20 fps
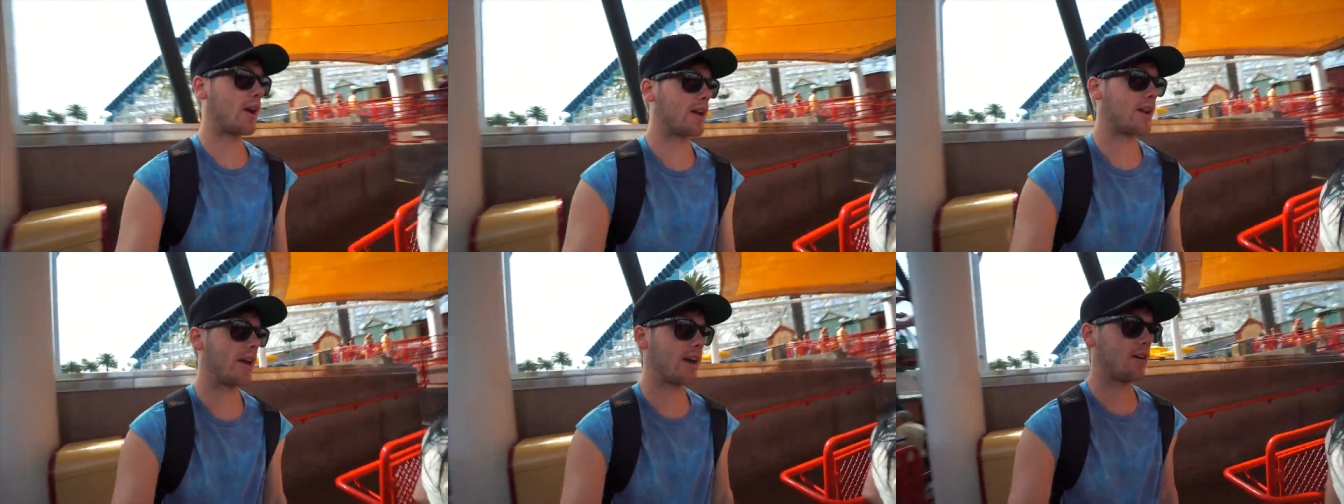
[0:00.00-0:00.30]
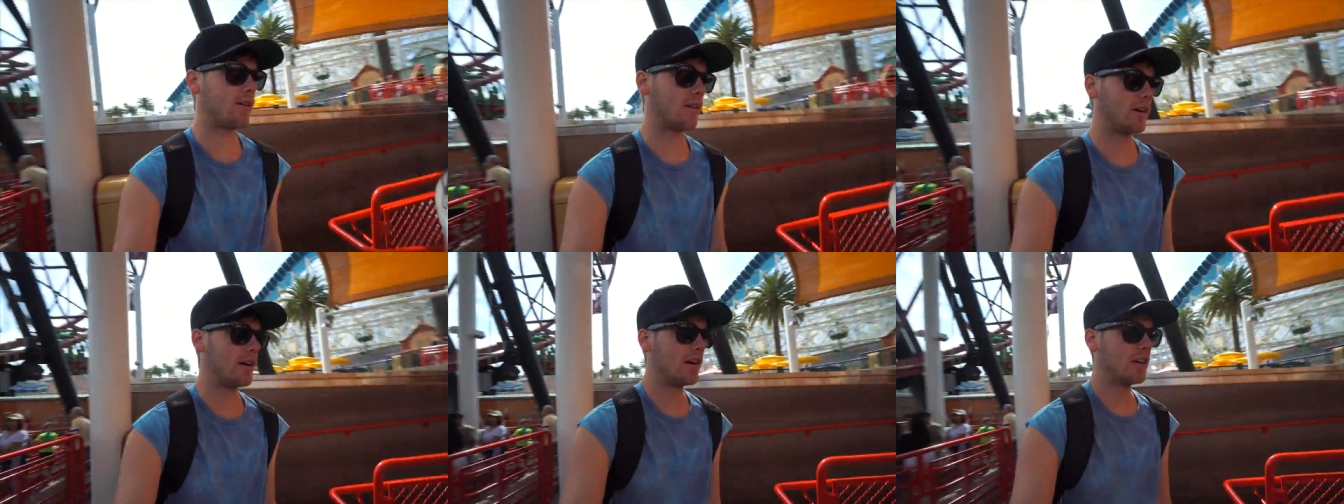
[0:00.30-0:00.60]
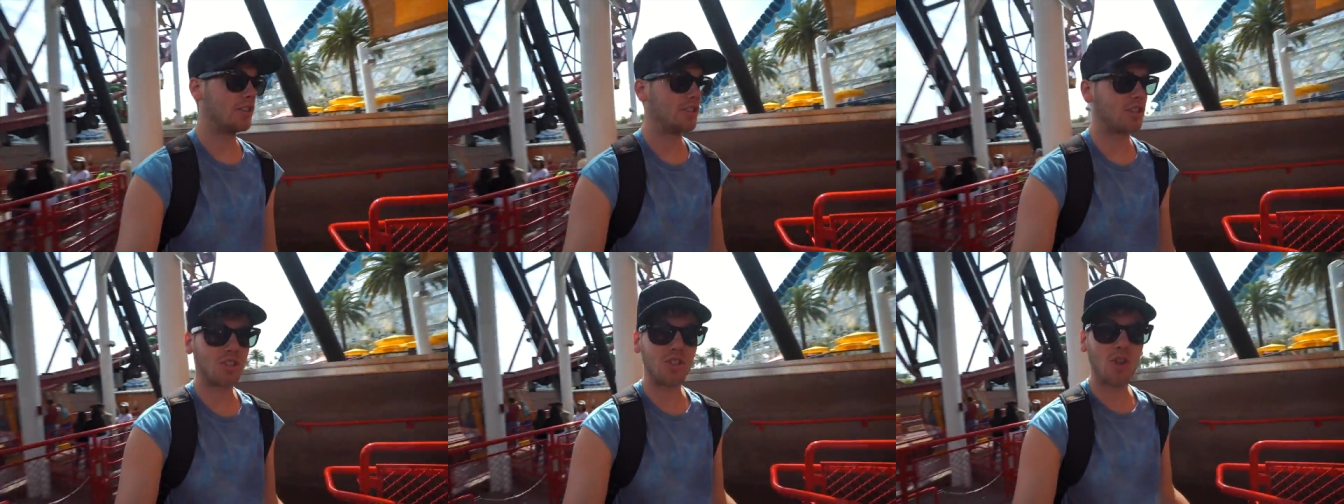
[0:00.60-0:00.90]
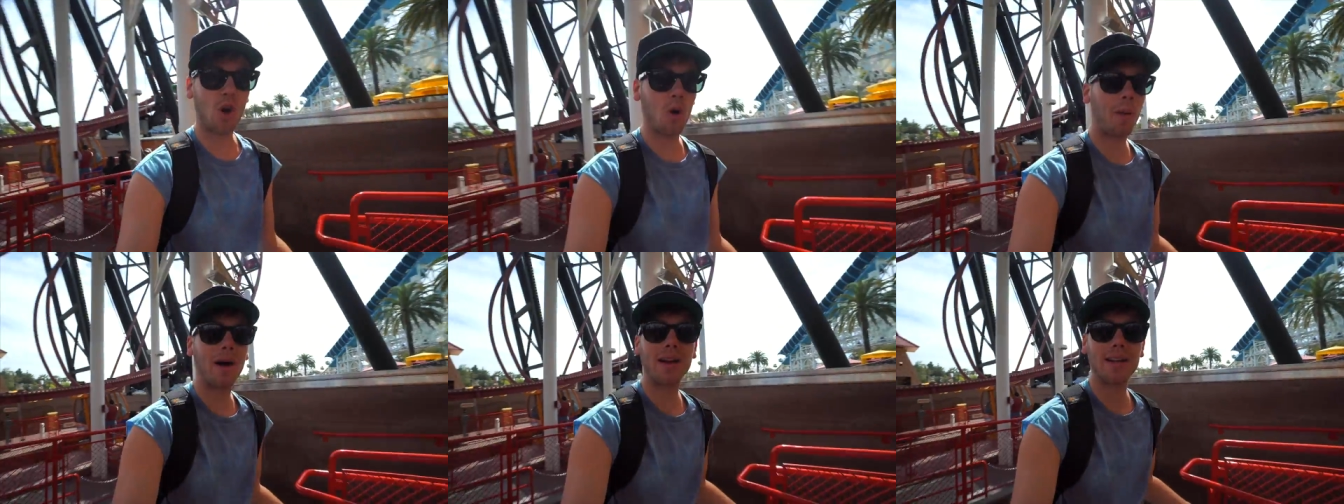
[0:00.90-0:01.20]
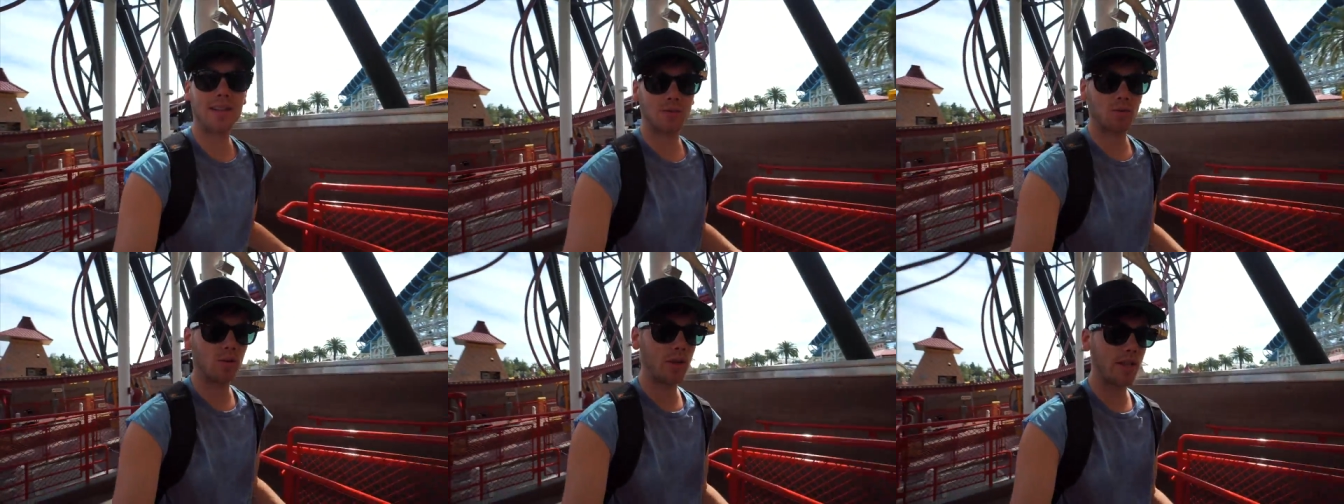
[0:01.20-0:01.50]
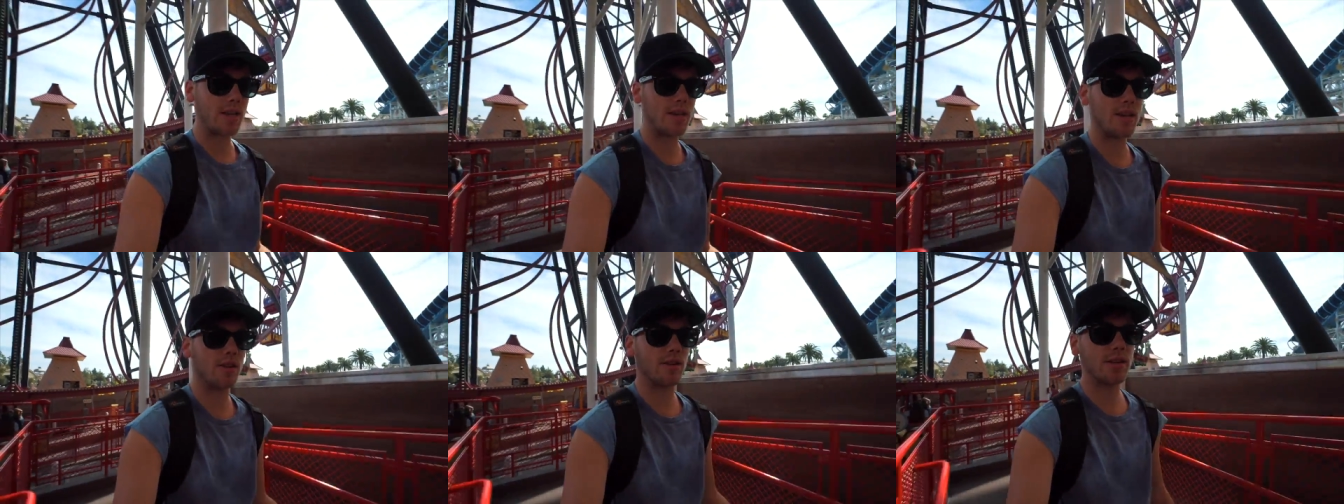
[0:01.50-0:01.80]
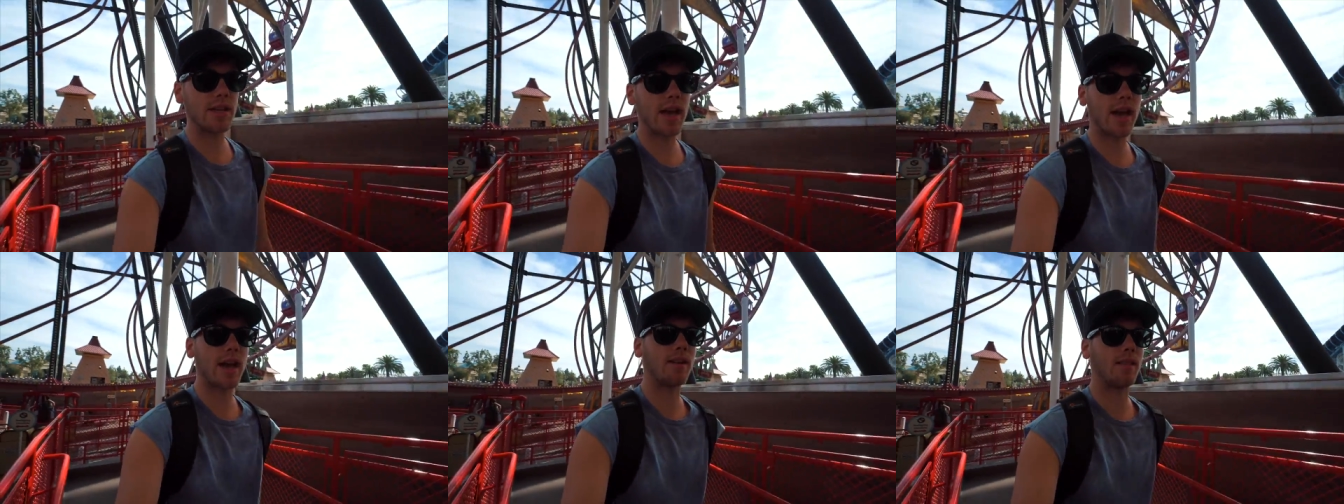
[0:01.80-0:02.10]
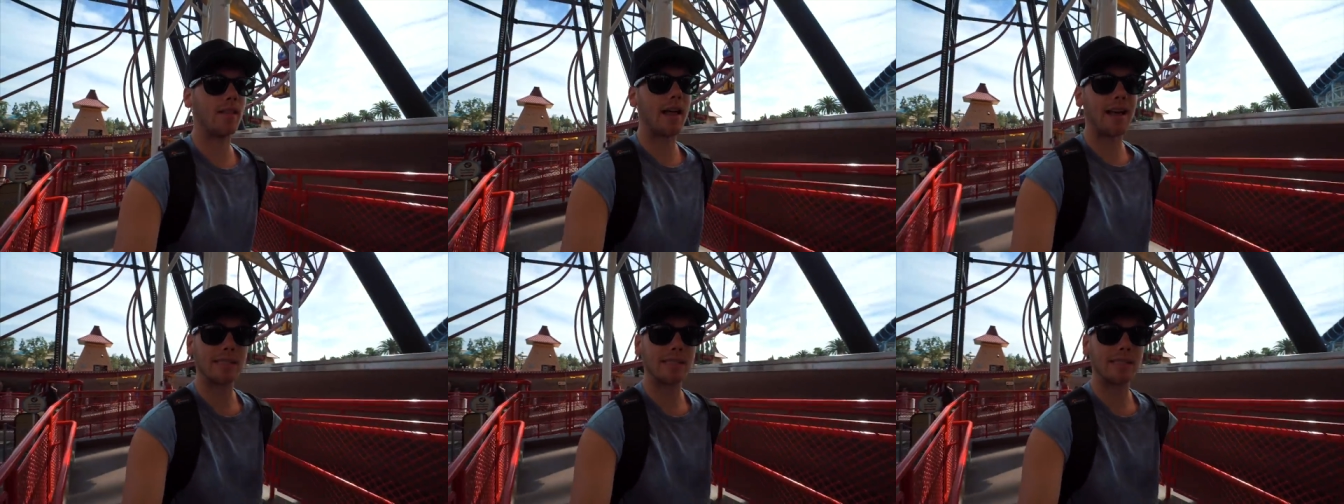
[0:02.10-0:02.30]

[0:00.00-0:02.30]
right now. Just nobody's really here yet.